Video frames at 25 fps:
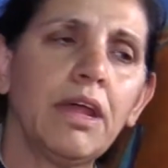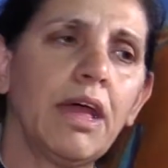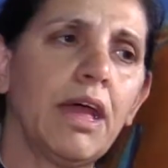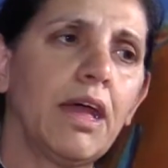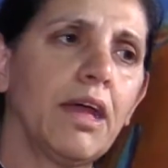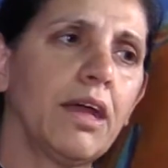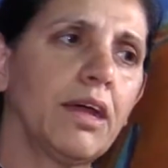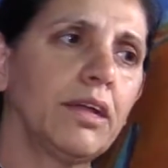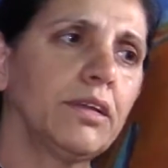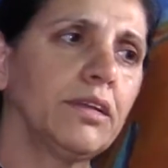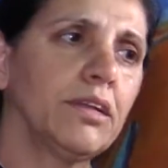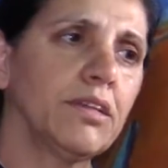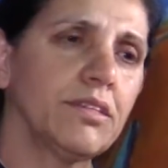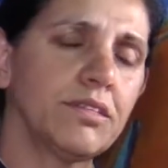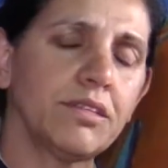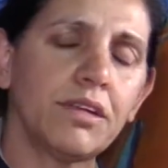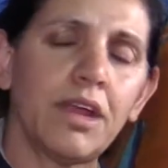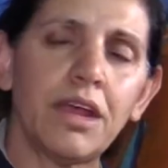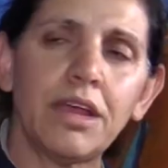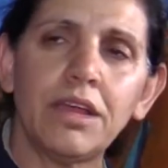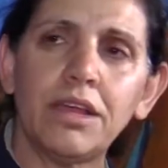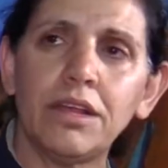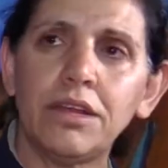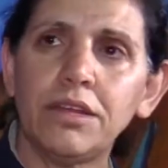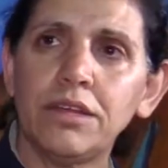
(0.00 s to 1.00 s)
and
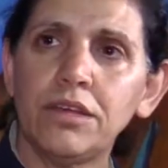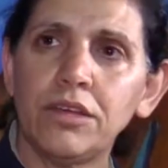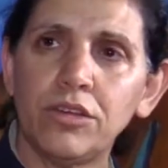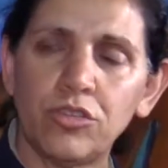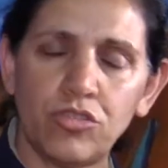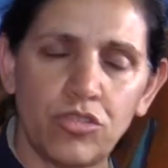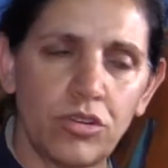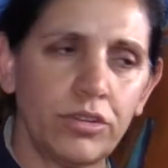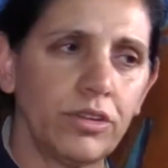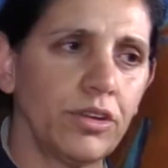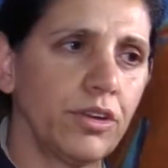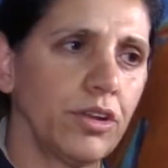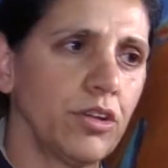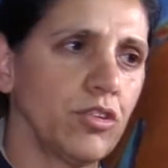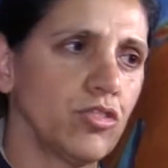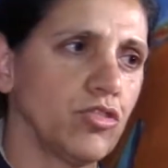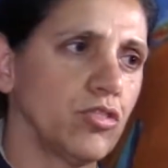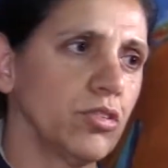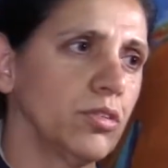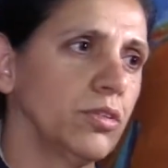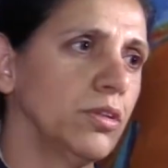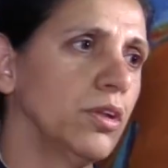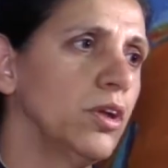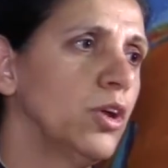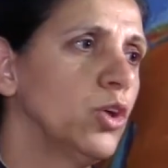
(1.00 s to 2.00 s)
Israeli
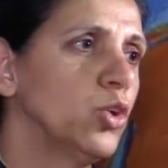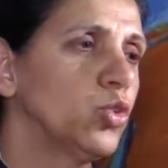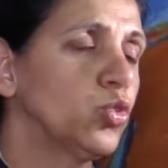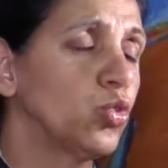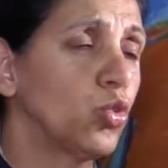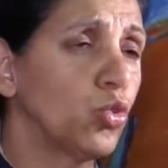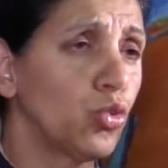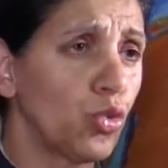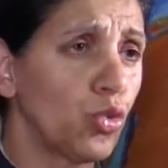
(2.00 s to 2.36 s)
generation, to